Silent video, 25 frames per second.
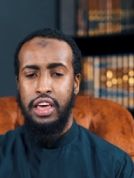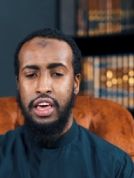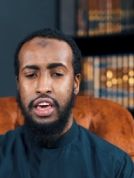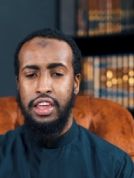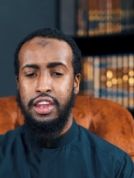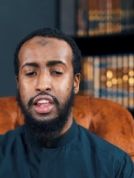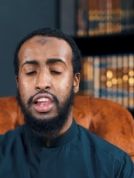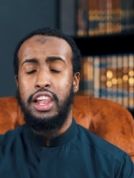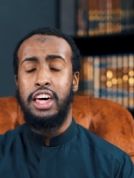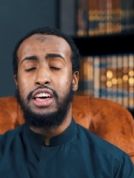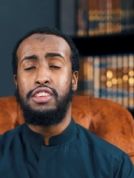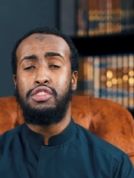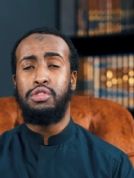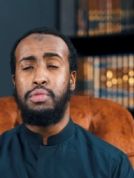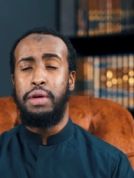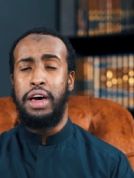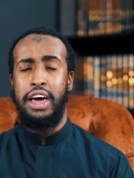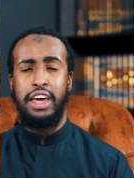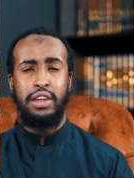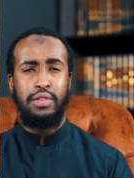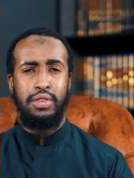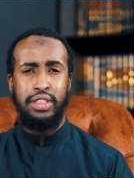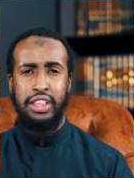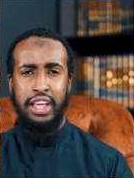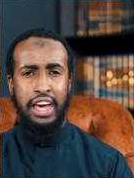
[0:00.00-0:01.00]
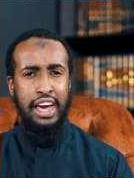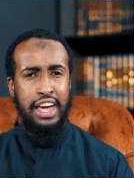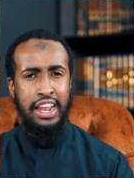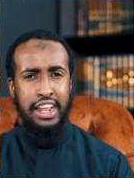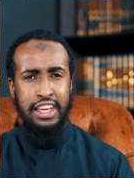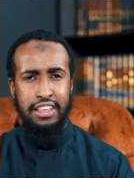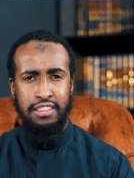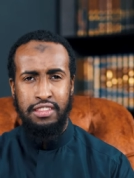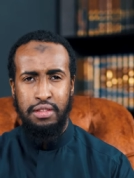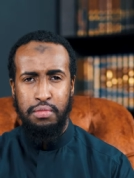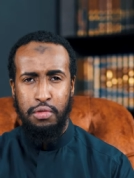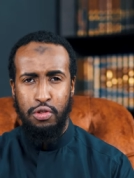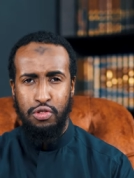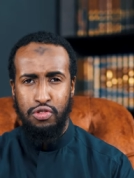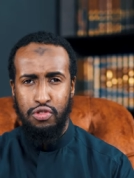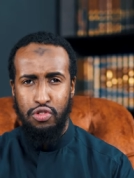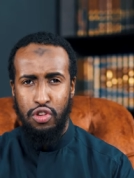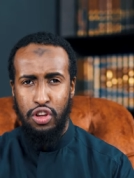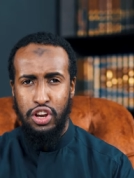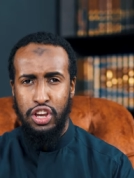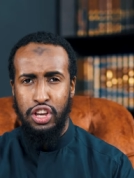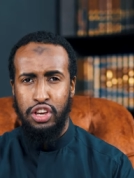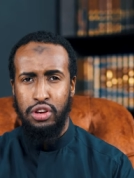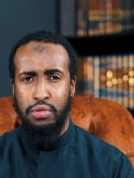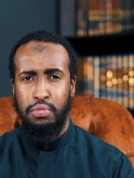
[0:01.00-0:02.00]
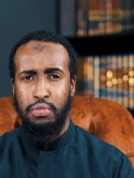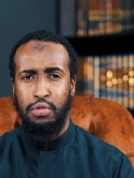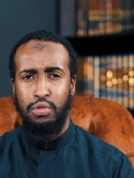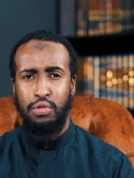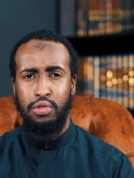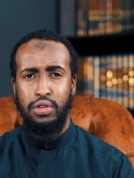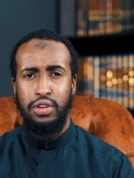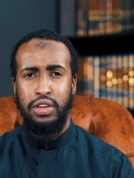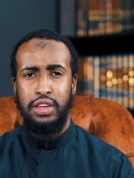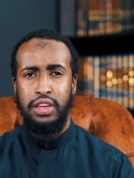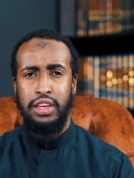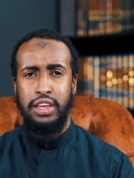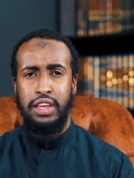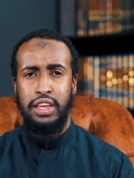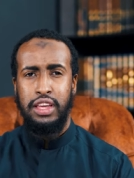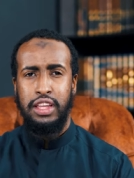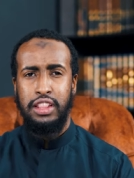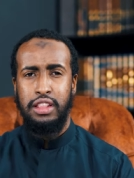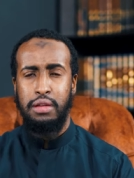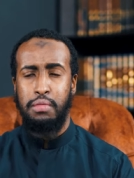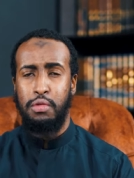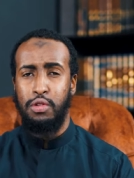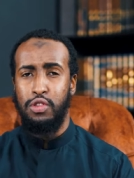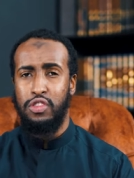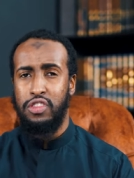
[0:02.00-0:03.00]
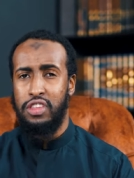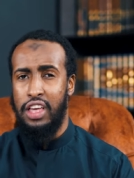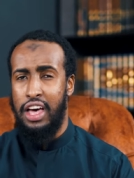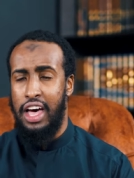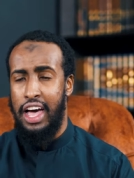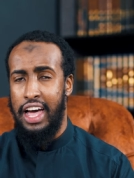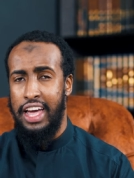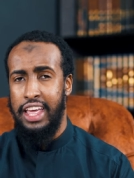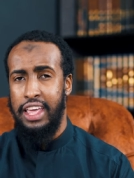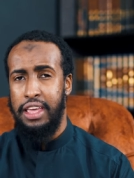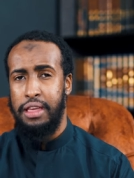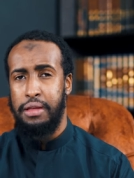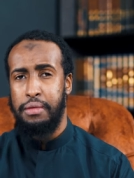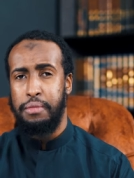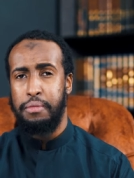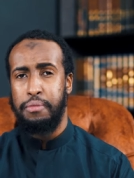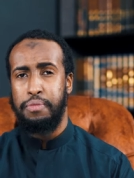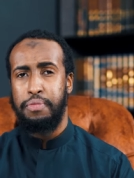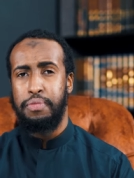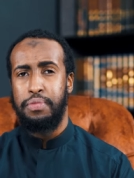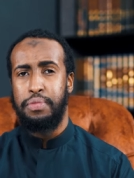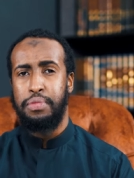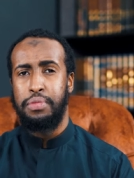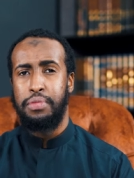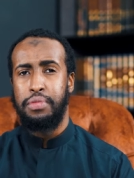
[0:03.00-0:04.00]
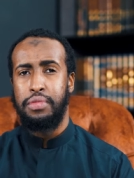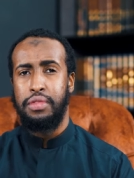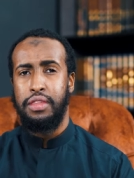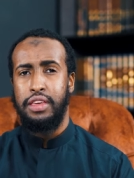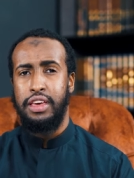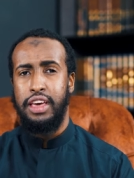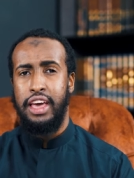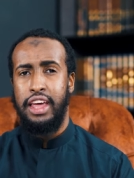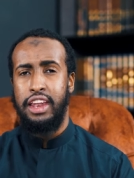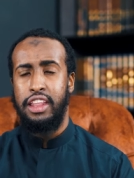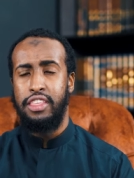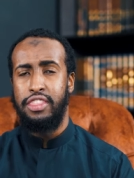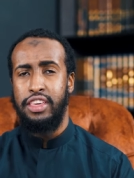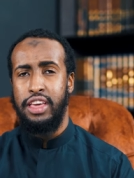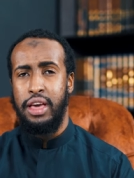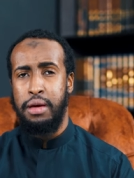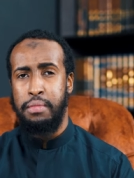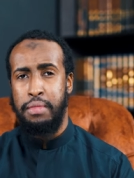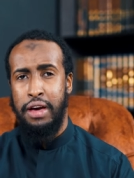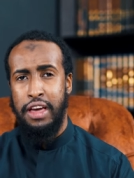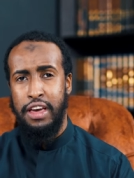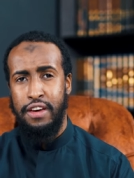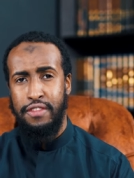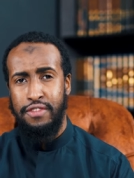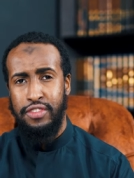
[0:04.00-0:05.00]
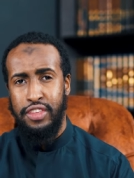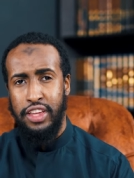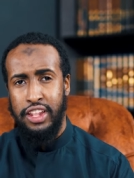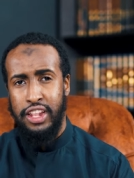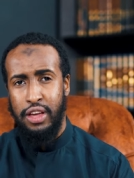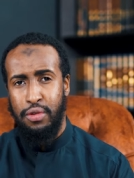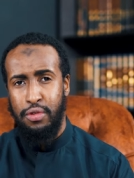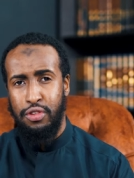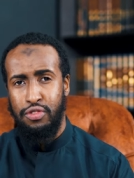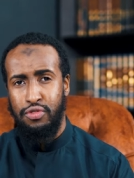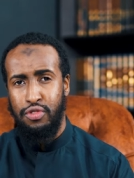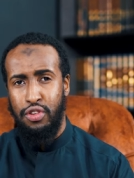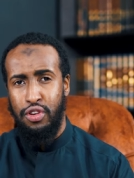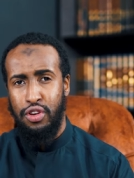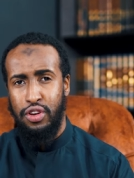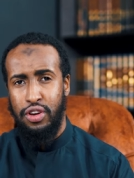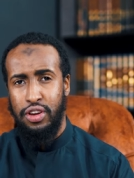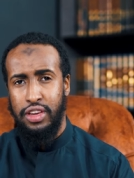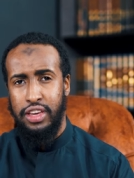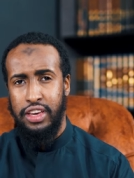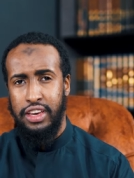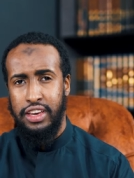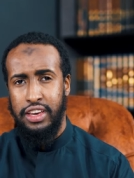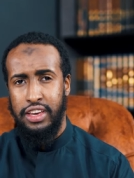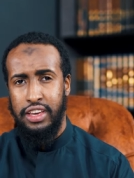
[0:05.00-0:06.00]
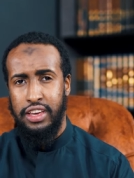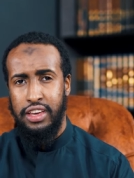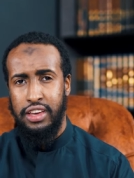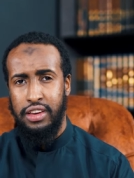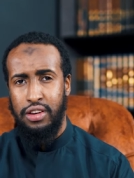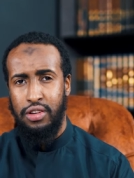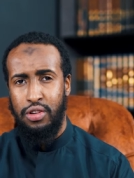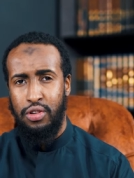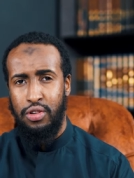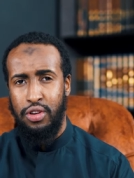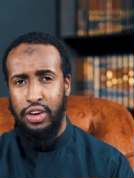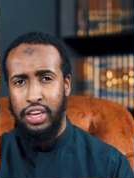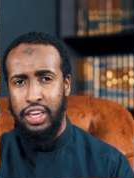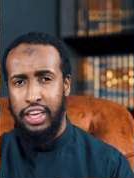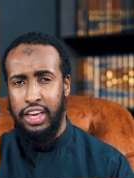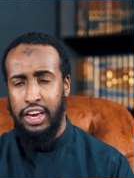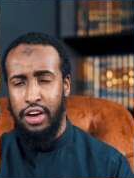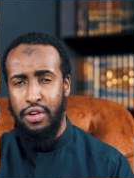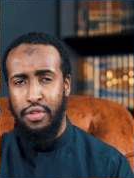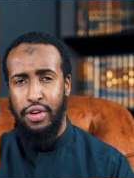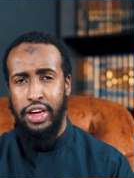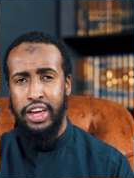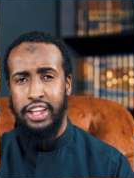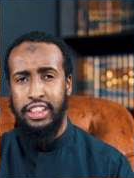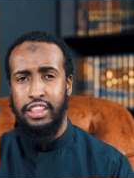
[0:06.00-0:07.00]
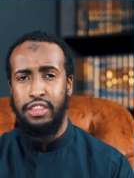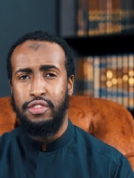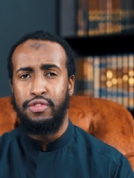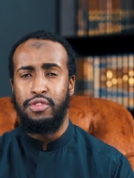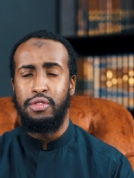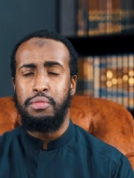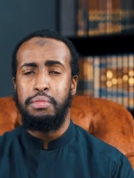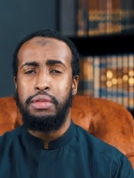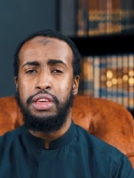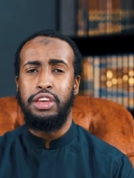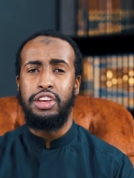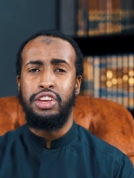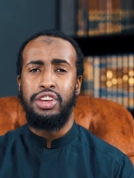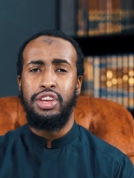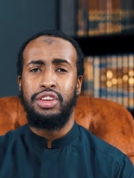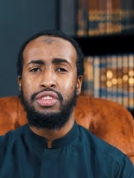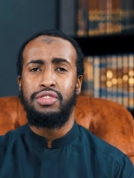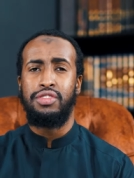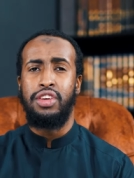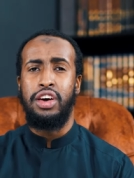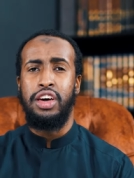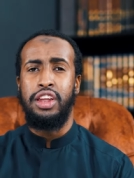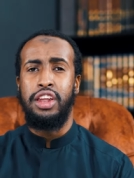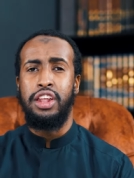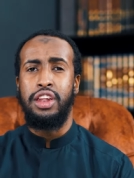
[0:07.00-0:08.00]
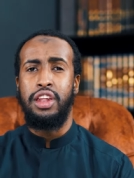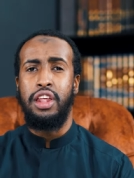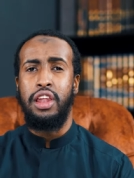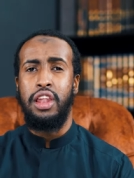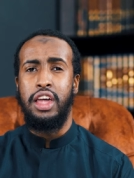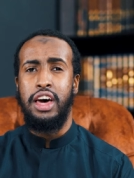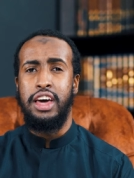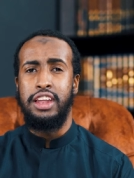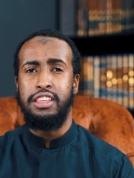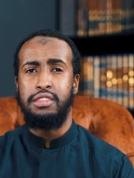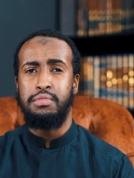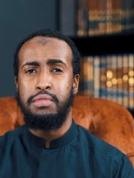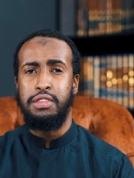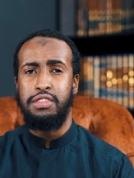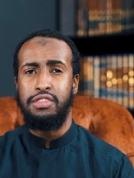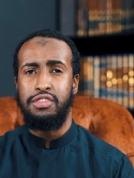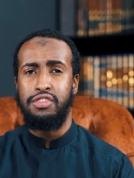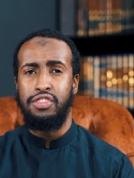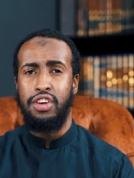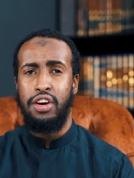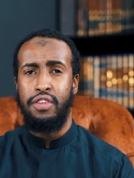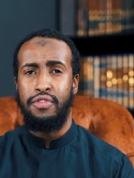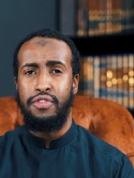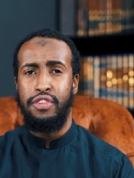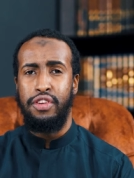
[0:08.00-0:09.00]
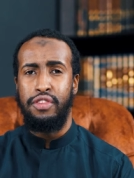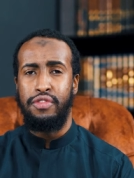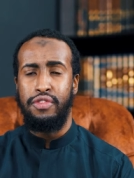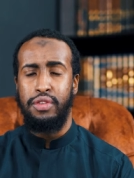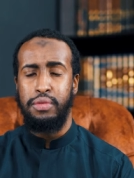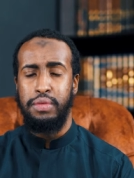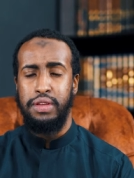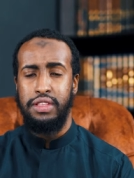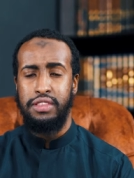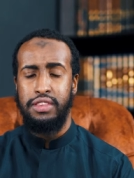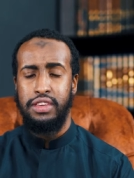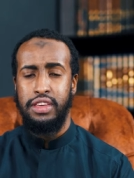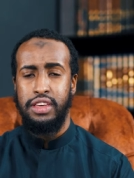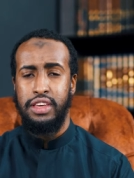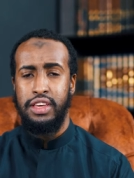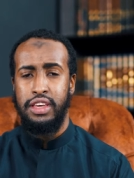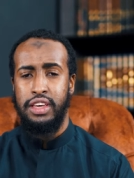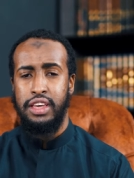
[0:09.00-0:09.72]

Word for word: And Allah subhanahu wa ta'ala is the most knowledgeable, the most high. Anything I might have said that was wrong eh, or incorrect is from me and shaitan and Allah and His Messenger are free from it.